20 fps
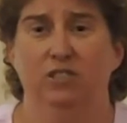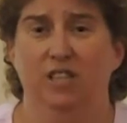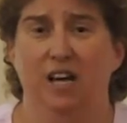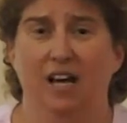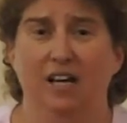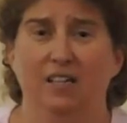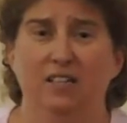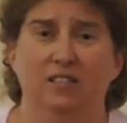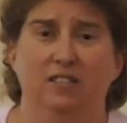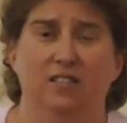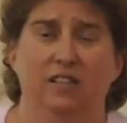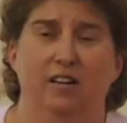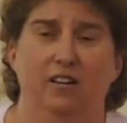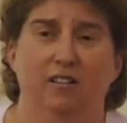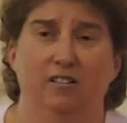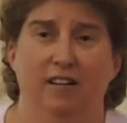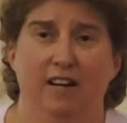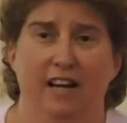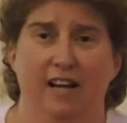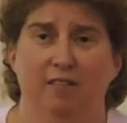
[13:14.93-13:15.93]
guided
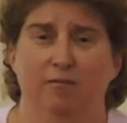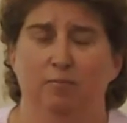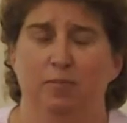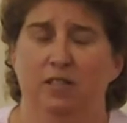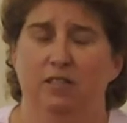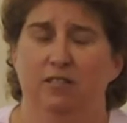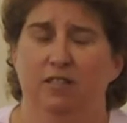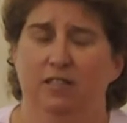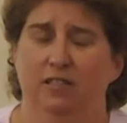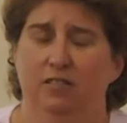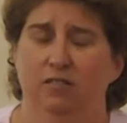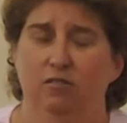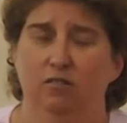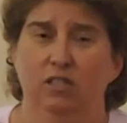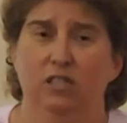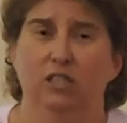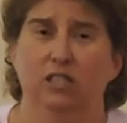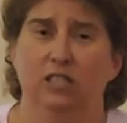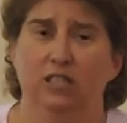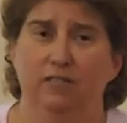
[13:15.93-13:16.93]
there. And I'd be like, "You
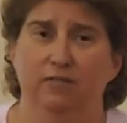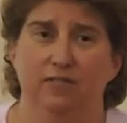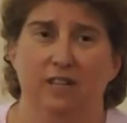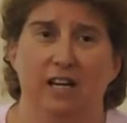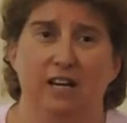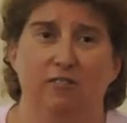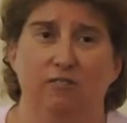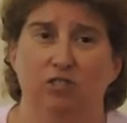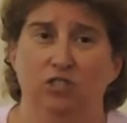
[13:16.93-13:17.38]
can leave now."